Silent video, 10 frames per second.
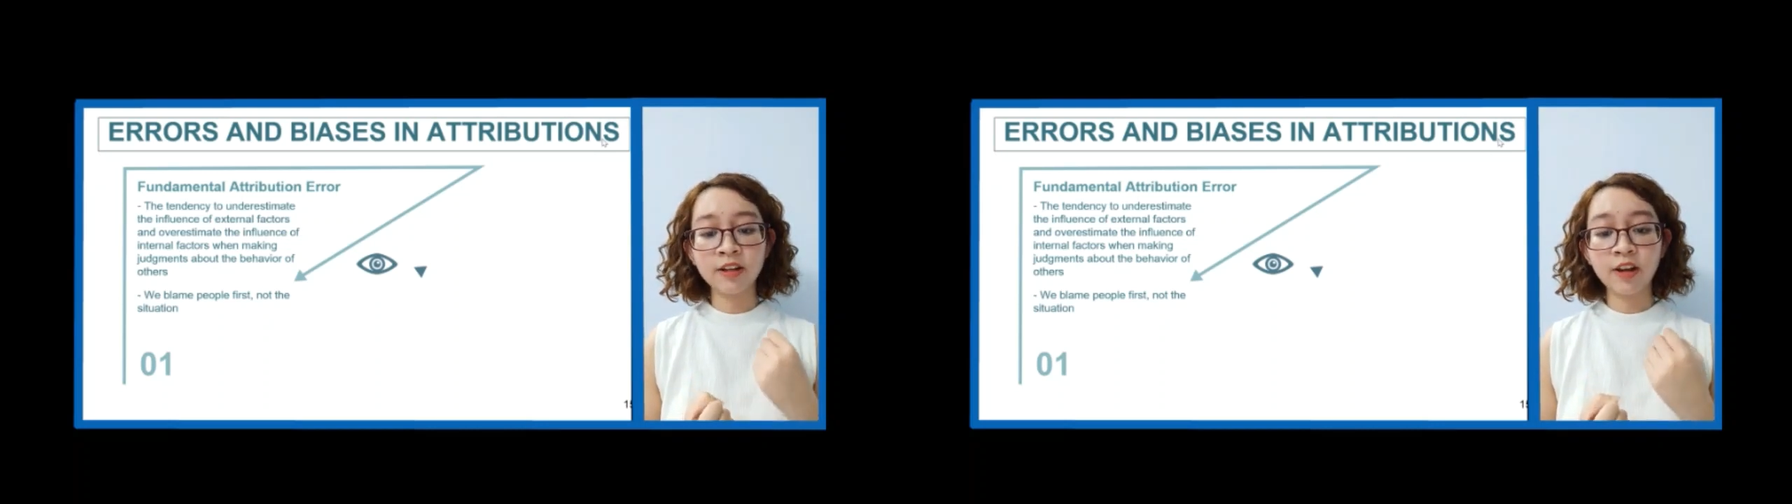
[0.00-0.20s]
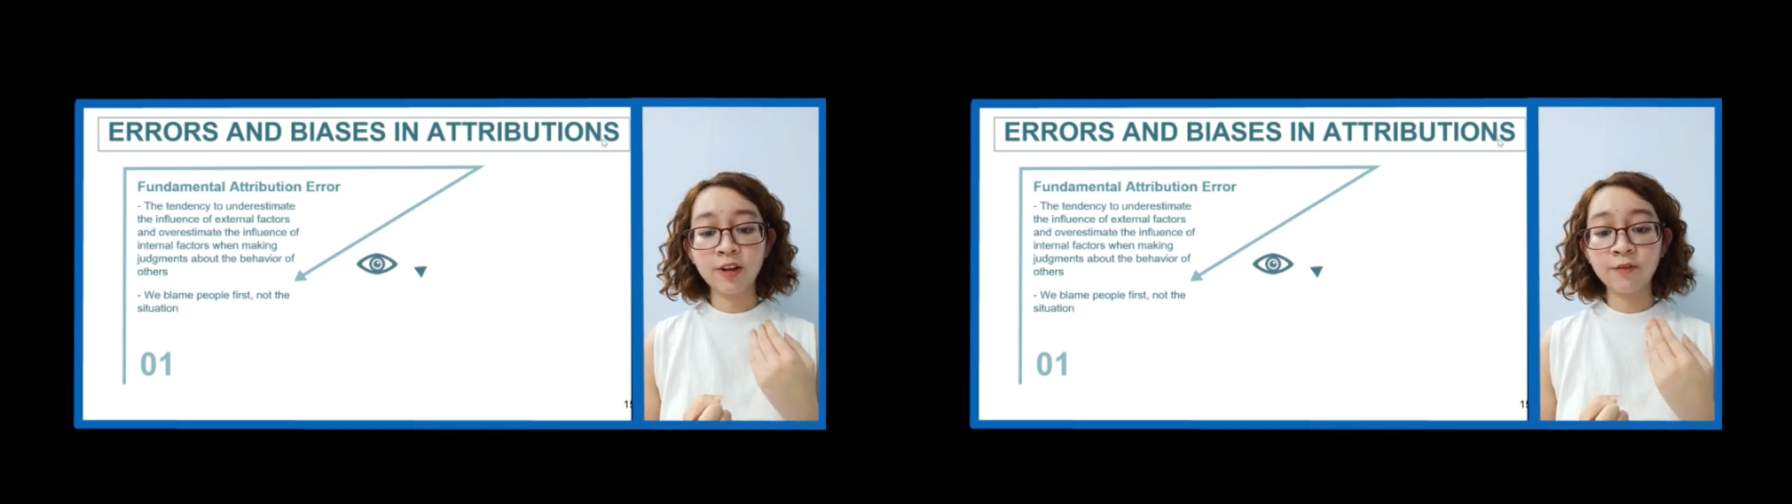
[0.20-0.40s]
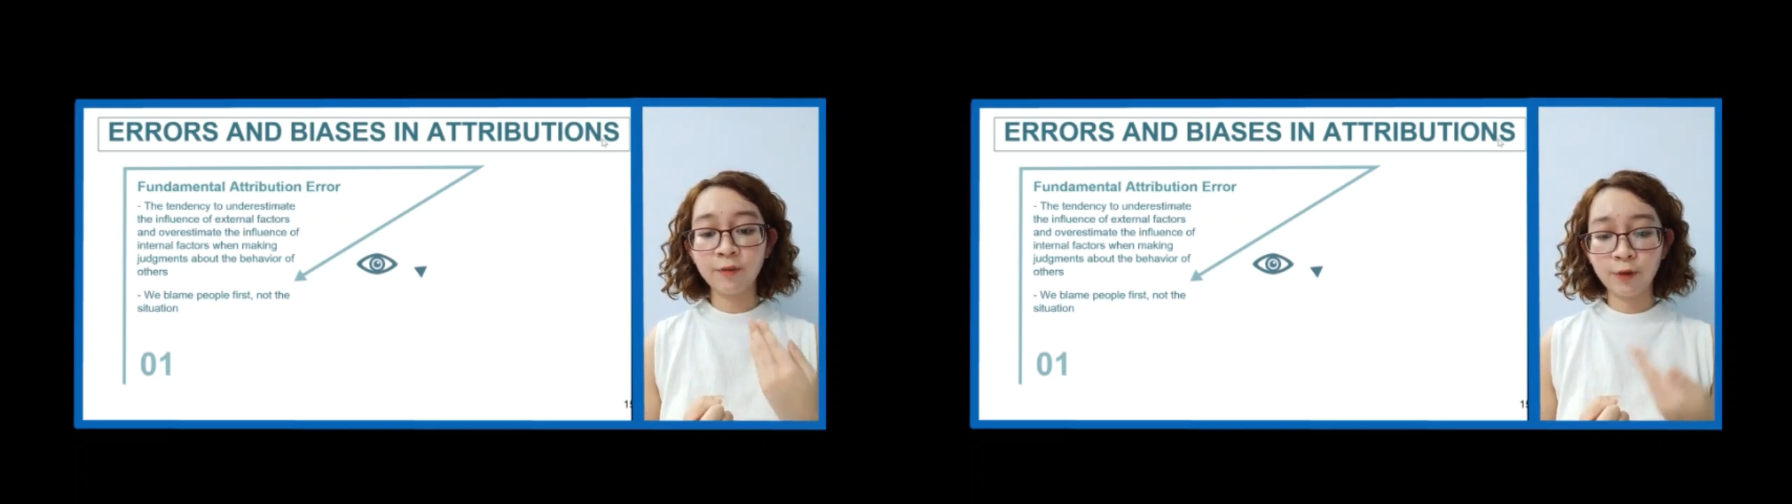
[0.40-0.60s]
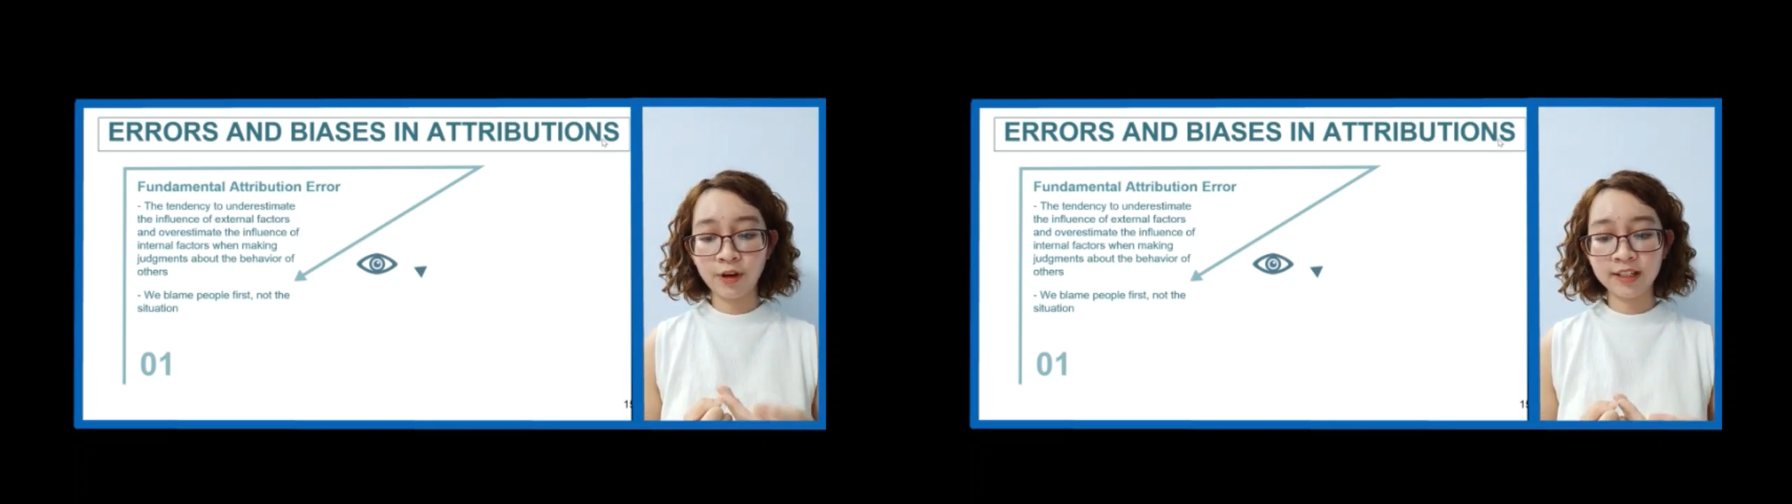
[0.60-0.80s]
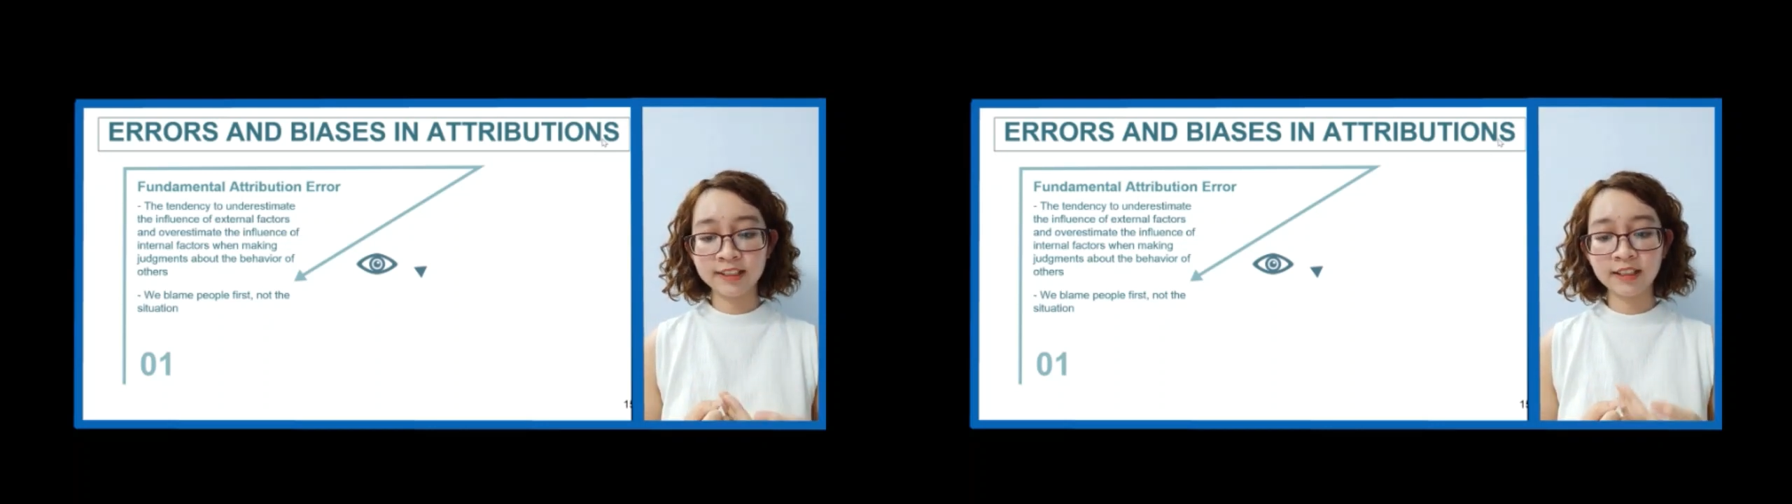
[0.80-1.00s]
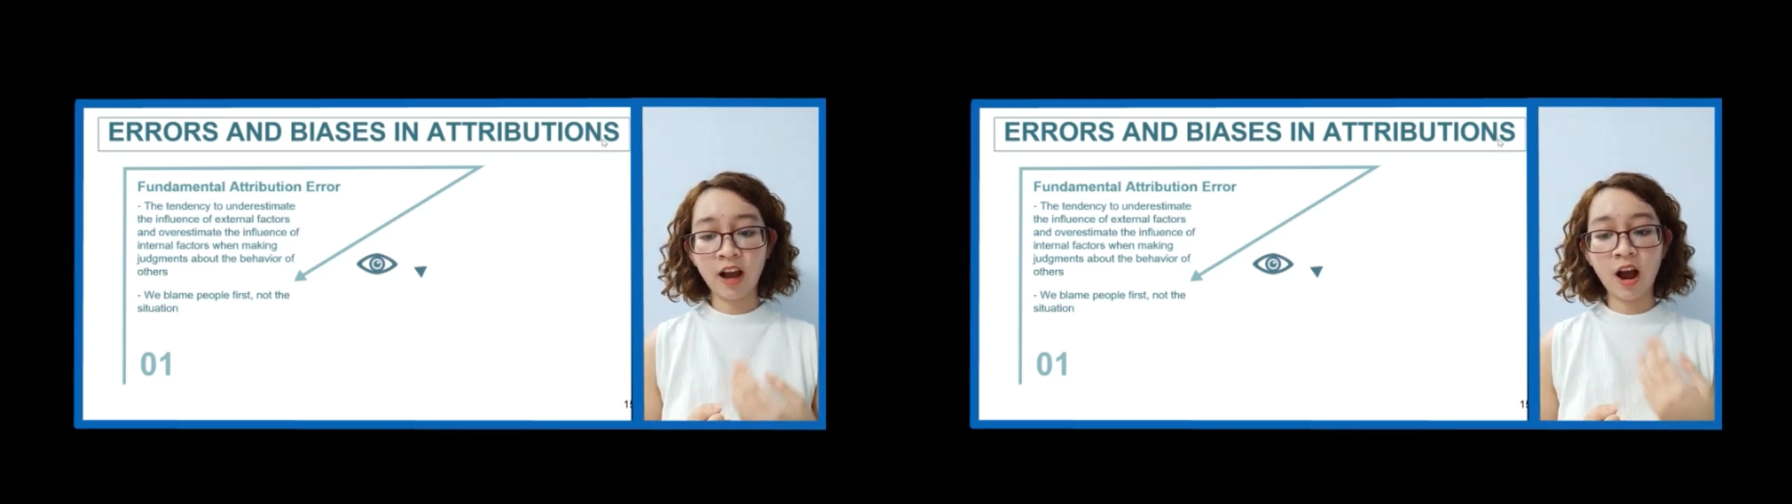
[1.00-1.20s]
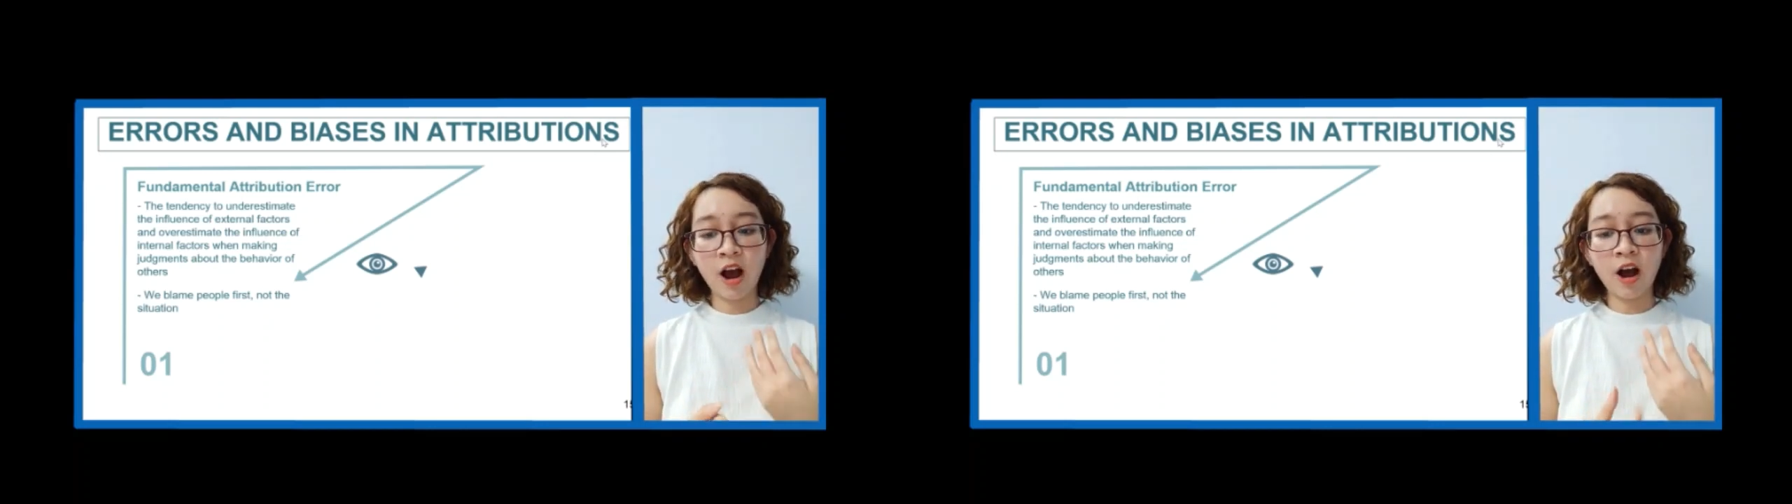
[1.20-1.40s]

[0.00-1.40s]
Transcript: the influence